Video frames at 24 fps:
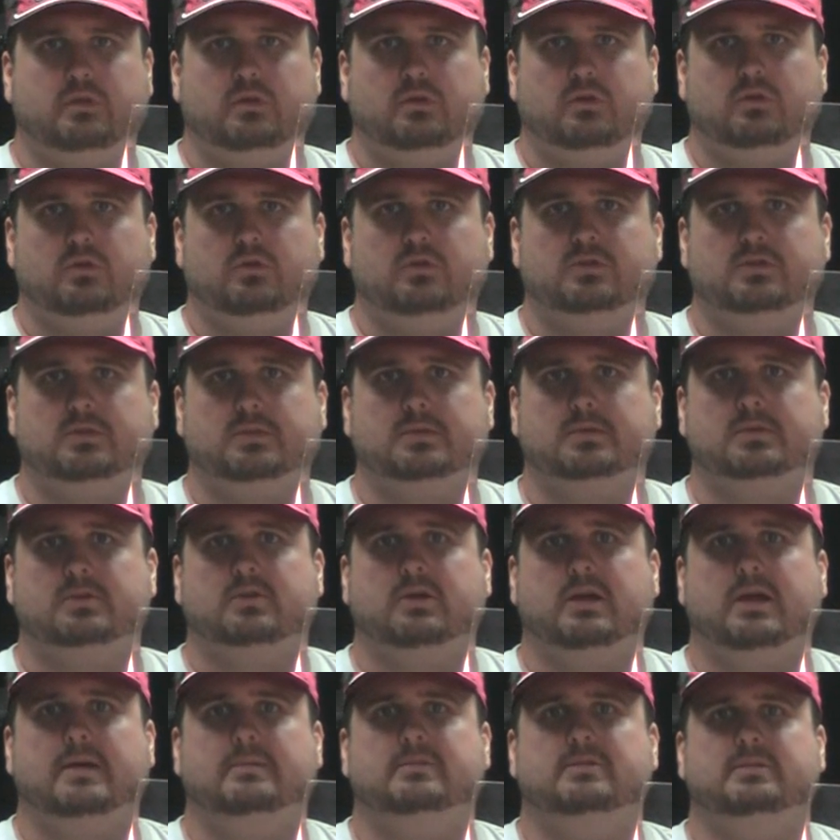you who
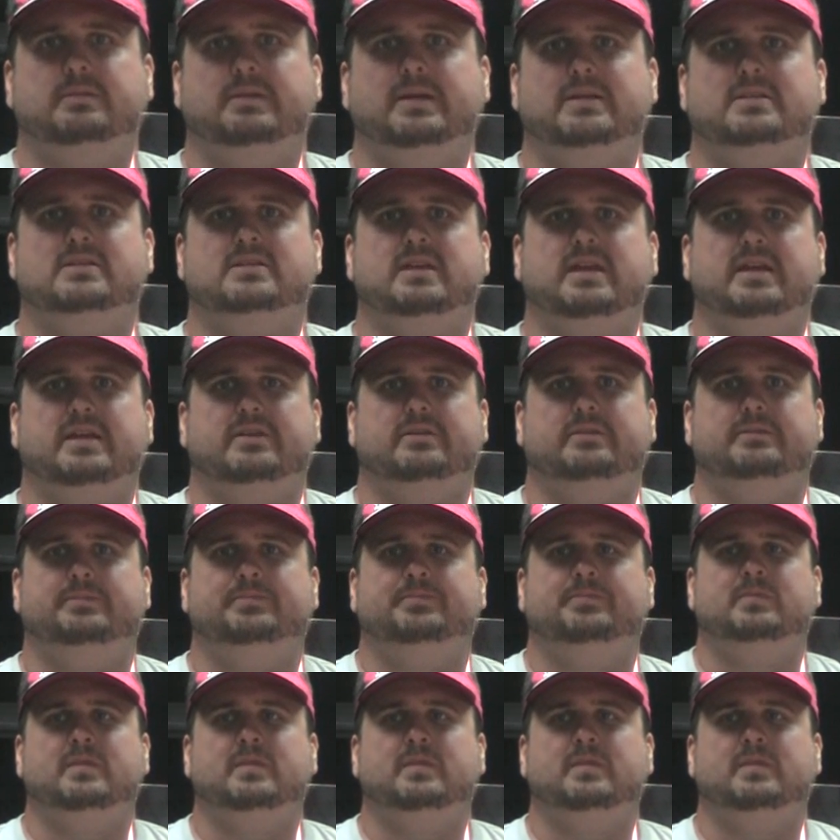subscribe to my channel.